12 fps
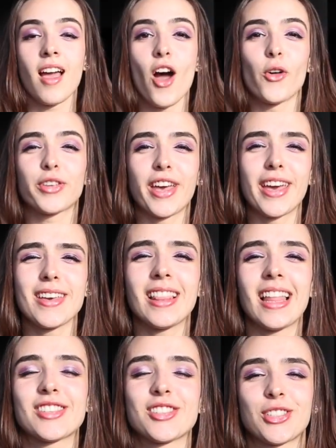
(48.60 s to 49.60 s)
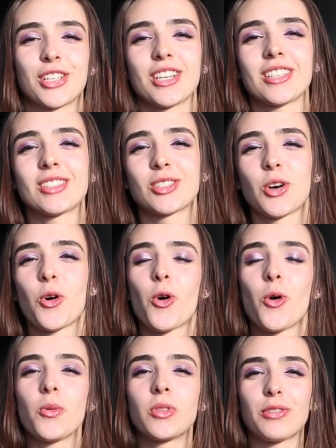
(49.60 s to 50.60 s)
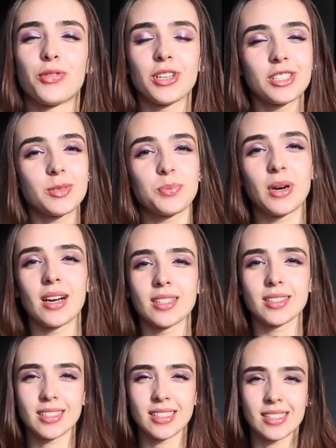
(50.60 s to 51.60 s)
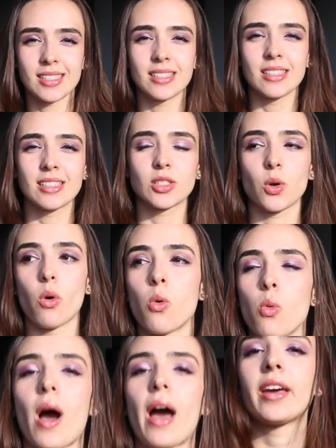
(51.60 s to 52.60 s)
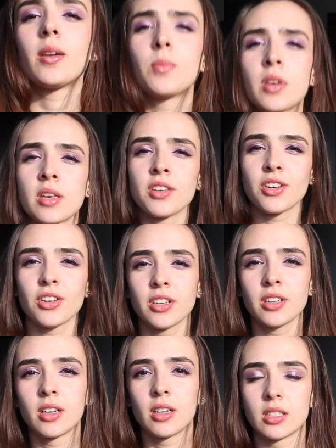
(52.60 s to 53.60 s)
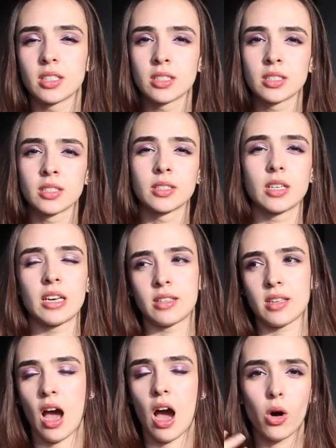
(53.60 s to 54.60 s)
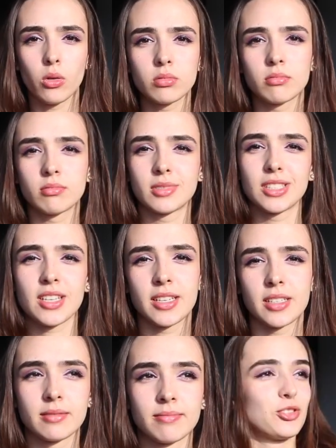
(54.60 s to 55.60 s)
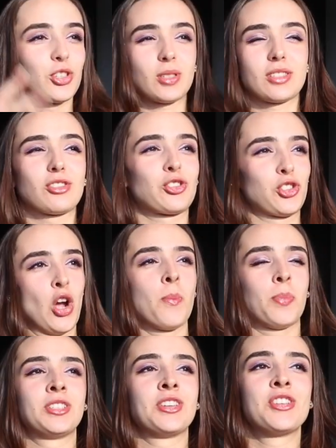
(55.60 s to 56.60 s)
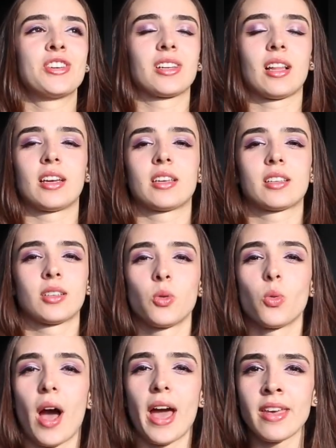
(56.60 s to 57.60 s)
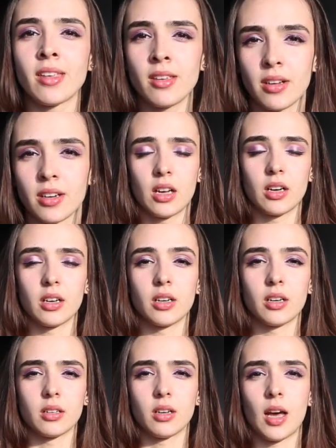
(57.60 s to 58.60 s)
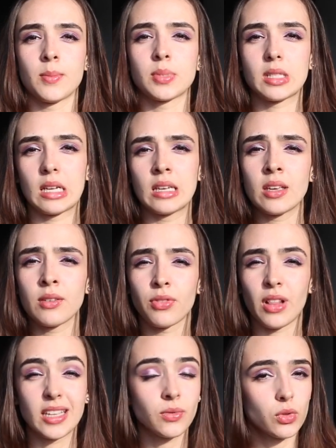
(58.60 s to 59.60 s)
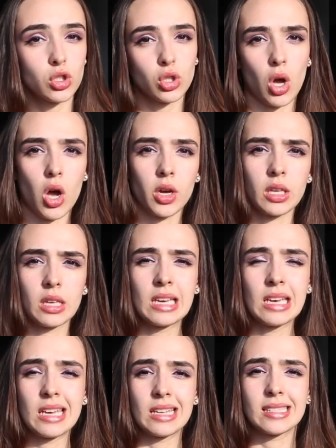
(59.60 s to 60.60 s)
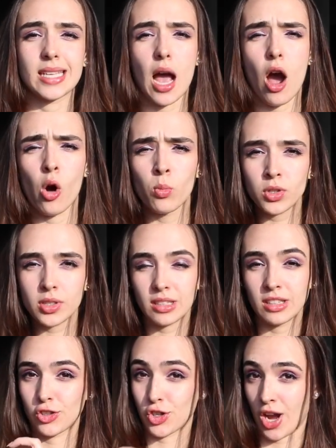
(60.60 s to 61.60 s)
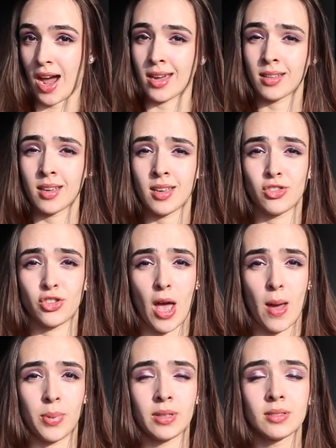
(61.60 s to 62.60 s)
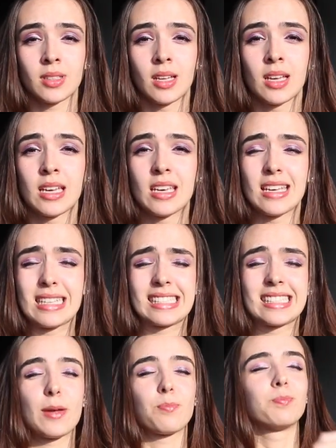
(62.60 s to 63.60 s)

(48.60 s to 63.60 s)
Okay, let's start. So the first part is why I'm here and how did I just jump in here, like why here? I'm studying in Vladivostok, it's almost in China and Japan, it's the